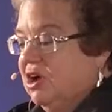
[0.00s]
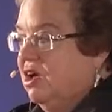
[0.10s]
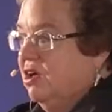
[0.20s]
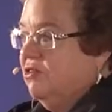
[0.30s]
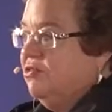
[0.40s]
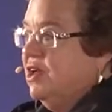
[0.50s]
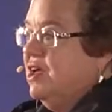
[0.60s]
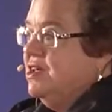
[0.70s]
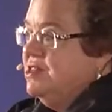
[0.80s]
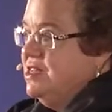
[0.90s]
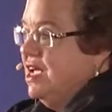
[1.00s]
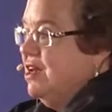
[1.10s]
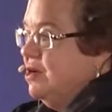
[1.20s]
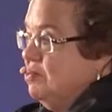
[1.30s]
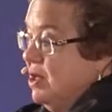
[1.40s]
of
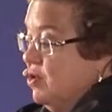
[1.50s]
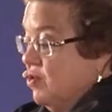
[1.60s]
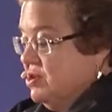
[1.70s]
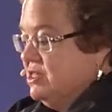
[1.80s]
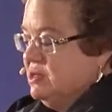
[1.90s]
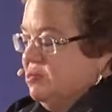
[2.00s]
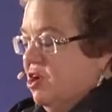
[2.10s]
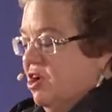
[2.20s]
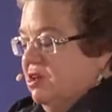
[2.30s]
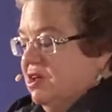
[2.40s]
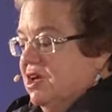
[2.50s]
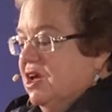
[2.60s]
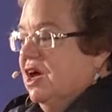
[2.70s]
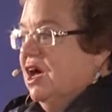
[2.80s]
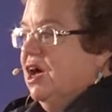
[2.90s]
data, big or small?
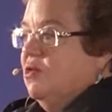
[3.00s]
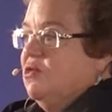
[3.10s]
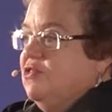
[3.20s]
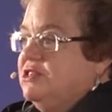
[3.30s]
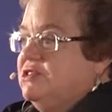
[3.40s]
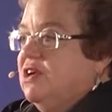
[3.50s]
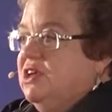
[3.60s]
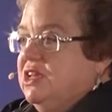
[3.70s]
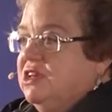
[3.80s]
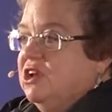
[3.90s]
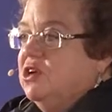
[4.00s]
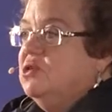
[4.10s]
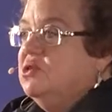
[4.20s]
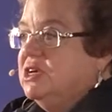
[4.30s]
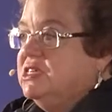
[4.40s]
Uh, well, first of all, you need to know
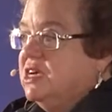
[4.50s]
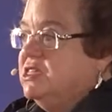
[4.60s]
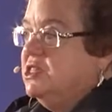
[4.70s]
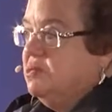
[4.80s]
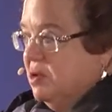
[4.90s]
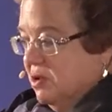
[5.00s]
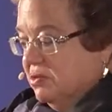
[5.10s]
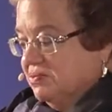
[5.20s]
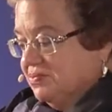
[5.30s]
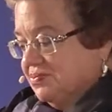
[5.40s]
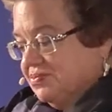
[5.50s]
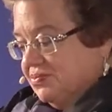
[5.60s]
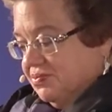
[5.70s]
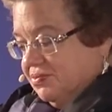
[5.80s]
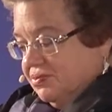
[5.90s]
who conducted the poll.
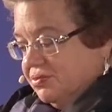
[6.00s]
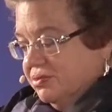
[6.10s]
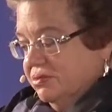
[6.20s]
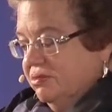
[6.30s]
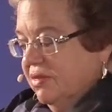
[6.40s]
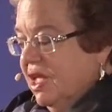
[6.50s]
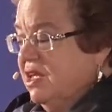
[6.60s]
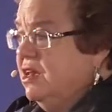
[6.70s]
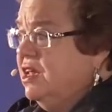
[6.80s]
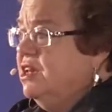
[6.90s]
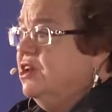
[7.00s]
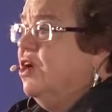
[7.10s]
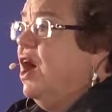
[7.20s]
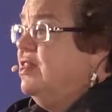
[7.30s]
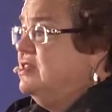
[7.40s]
You need to know
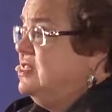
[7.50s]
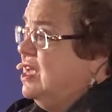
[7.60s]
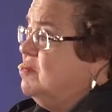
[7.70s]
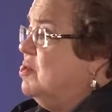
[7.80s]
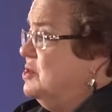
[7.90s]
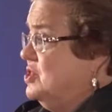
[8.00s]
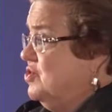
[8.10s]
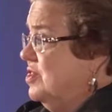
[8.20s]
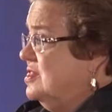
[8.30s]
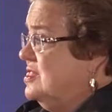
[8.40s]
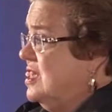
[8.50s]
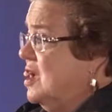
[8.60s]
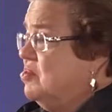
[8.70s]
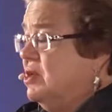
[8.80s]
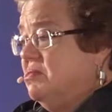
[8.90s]
how the sample was drawn. The
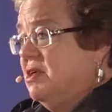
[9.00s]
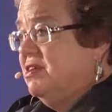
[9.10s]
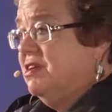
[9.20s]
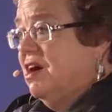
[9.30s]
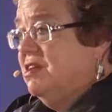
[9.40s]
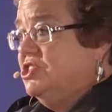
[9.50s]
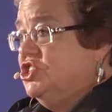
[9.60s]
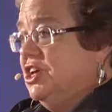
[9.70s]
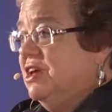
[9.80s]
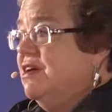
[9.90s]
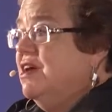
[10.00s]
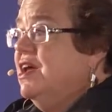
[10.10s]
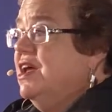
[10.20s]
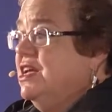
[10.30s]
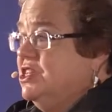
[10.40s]
sampling methodology
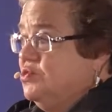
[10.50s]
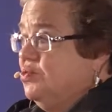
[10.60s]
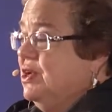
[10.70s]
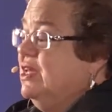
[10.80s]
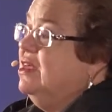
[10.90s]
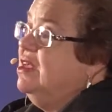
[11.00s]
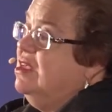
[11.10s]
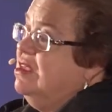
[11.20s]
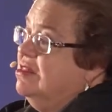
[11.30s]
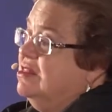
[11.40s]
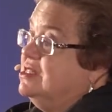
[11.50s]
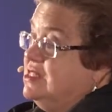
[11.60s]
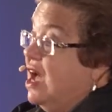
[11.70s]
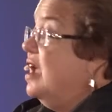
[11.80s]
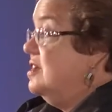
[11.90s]
is really the
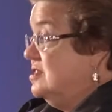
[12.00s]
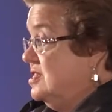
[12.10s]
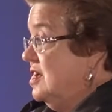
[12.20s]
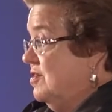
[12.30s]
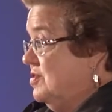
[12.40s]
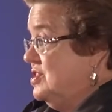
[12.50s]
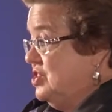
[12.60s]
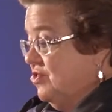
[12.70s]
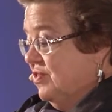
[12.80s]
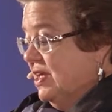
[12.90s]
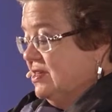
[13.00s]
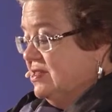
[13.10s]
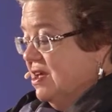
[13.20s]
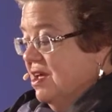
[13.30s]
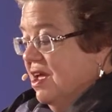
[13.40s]
science of the surveys.
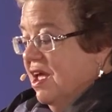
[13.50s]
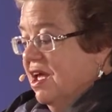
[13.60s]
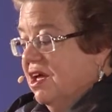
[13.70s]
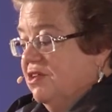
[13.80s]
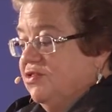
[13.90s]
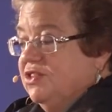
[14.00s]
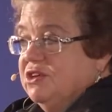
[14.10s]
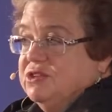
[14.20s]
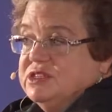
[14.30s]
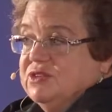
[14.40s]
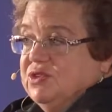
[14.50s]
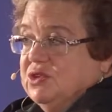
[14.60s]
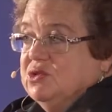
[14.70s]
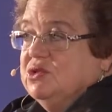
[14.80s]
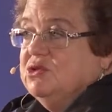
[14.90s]
And for those of you who